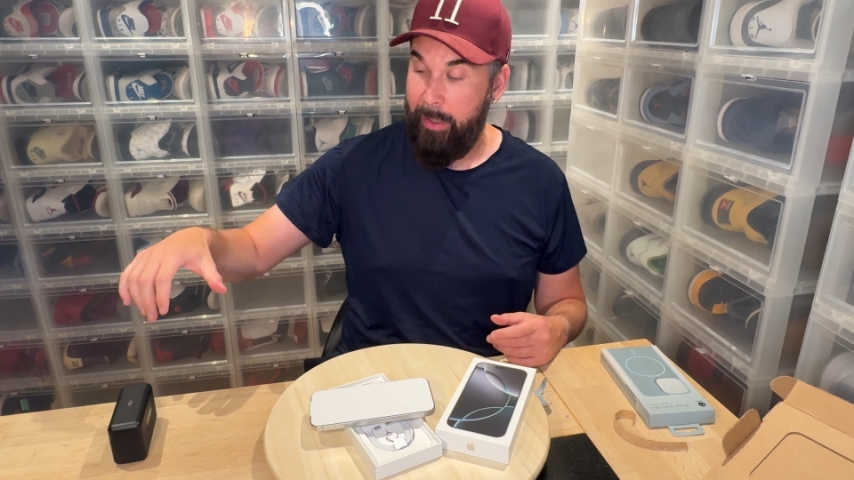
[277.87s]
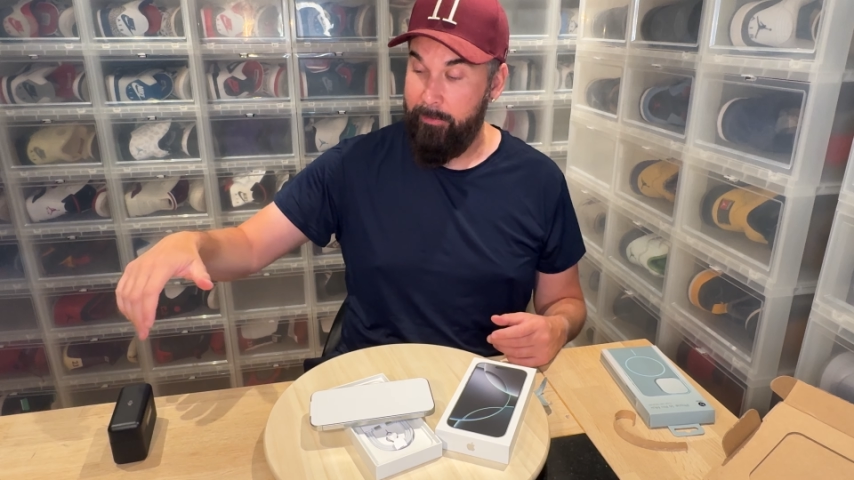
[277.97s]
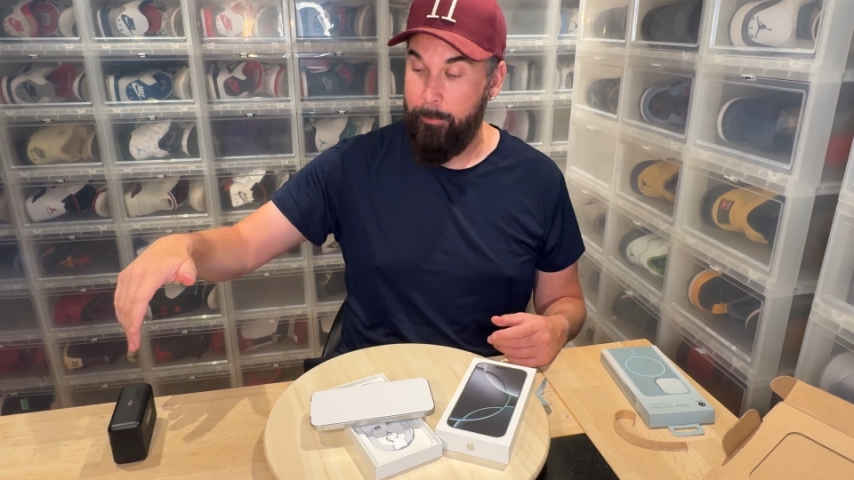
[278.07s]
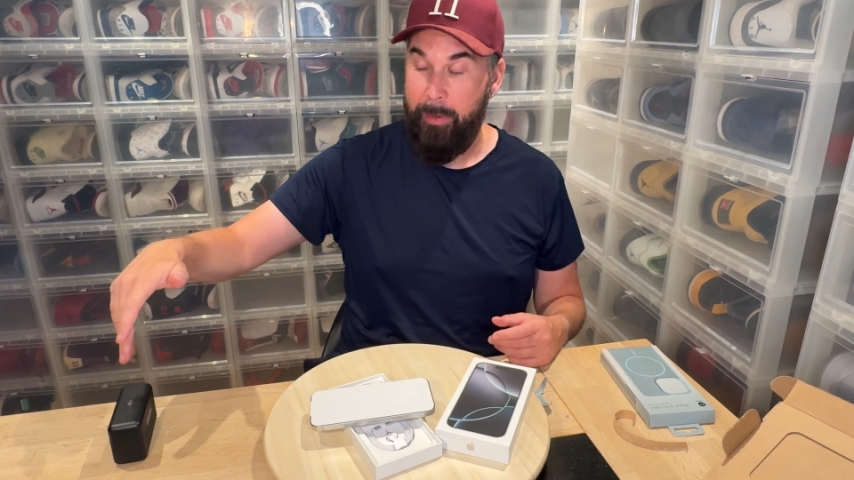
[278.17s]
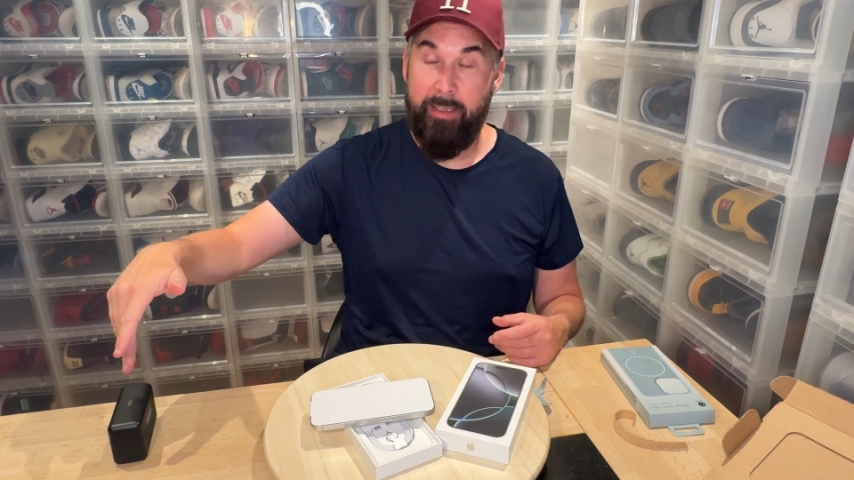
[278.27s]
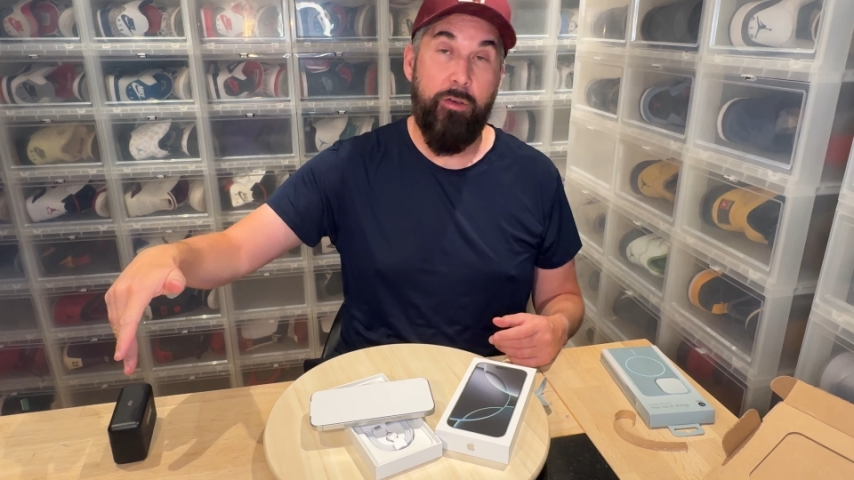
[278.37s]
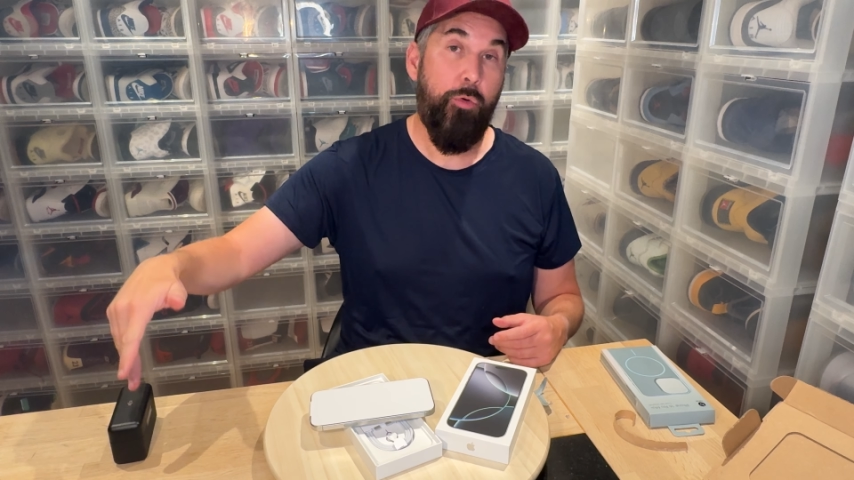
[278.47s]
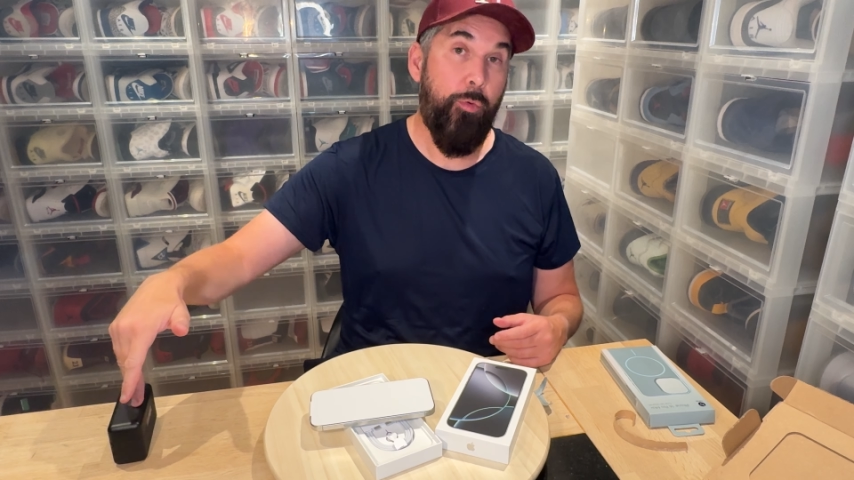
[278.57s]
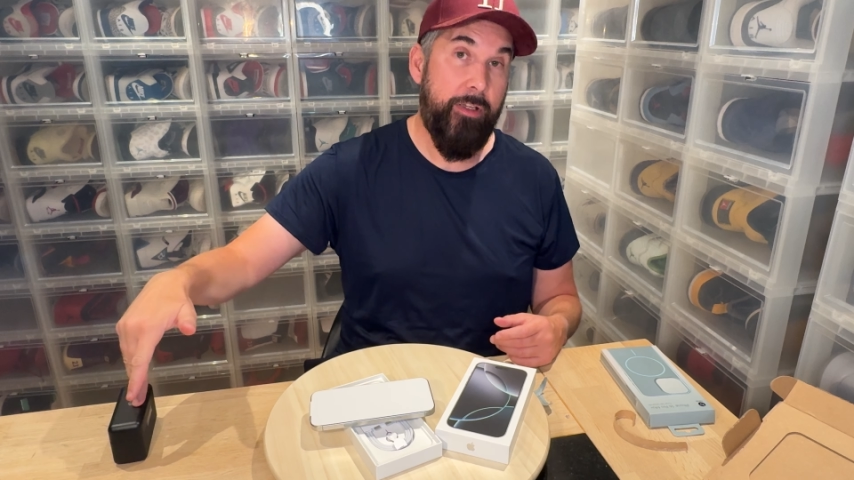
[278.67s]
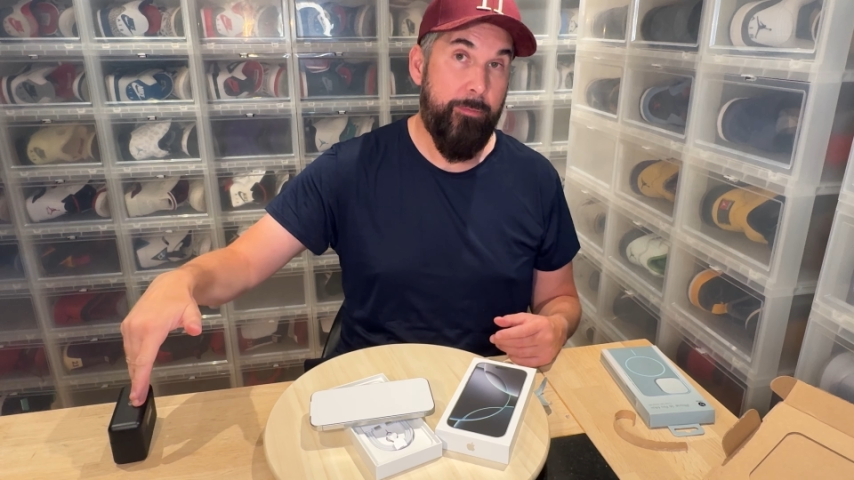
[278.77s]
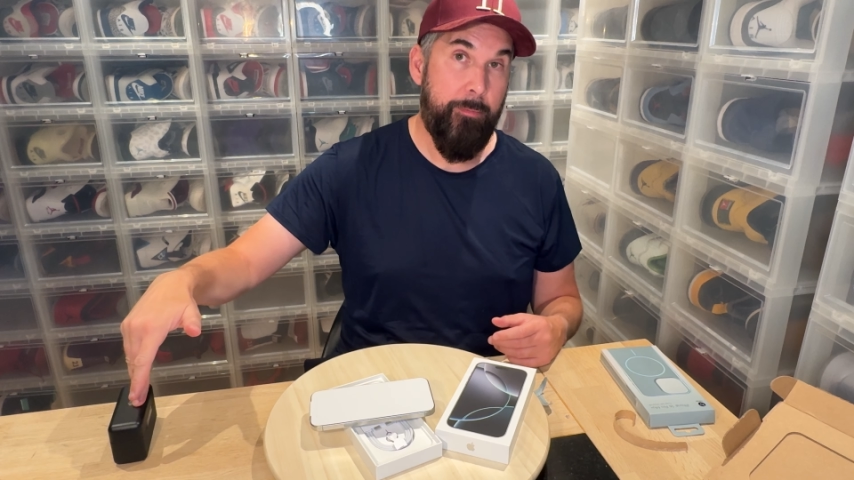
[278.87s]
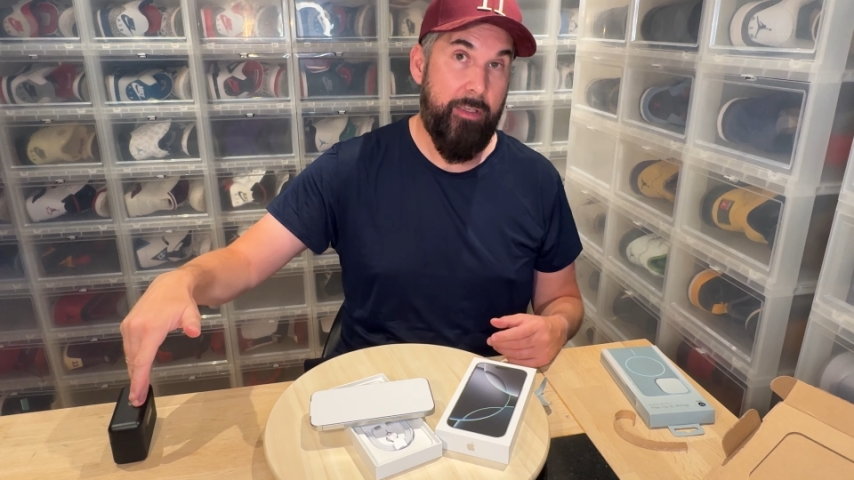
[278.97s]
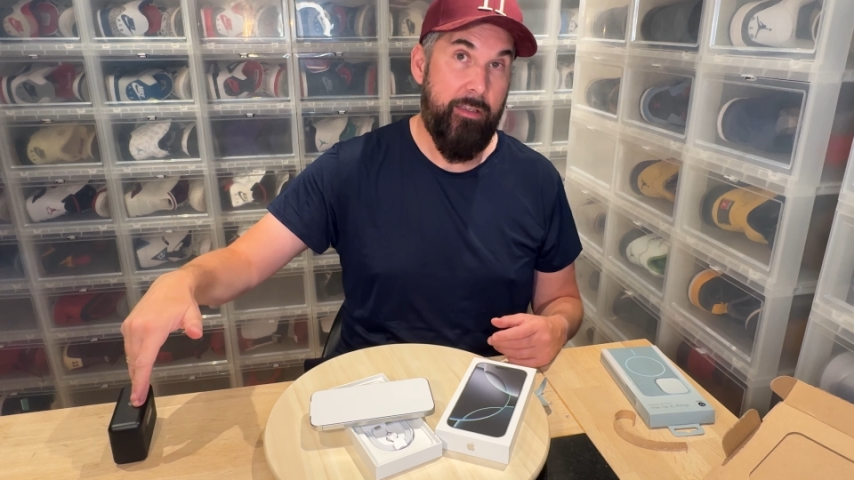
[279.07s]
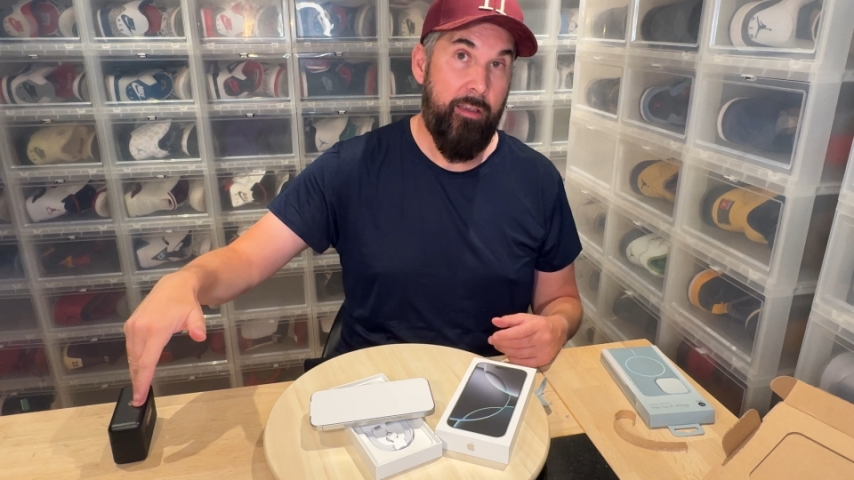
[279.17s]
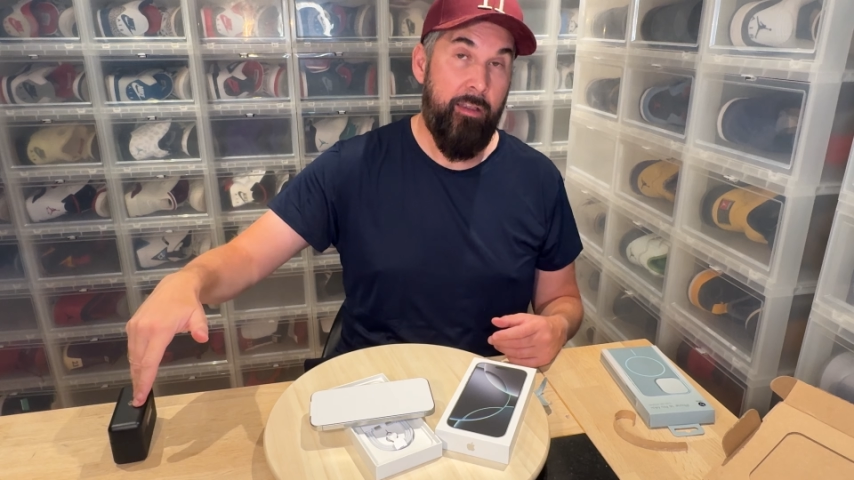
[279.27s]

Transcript: the mic with me.